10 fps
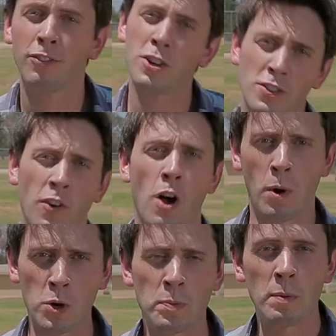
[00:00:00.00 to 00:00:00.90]
First of all,
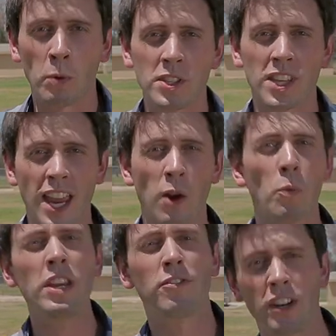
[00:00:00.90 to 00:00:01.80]
most people would say a
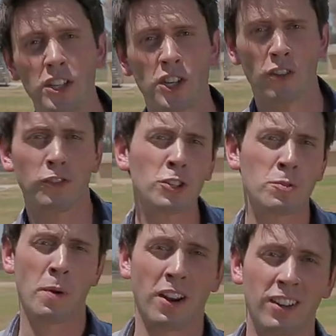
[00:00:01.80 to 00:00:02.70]
weed-free turf looks
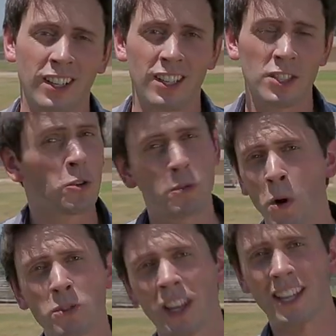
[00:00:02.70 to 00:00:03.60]
better, so it's
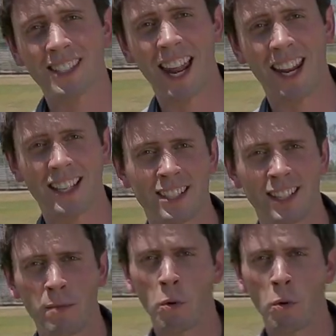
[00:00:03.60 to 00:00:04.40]
mostly aesthetics.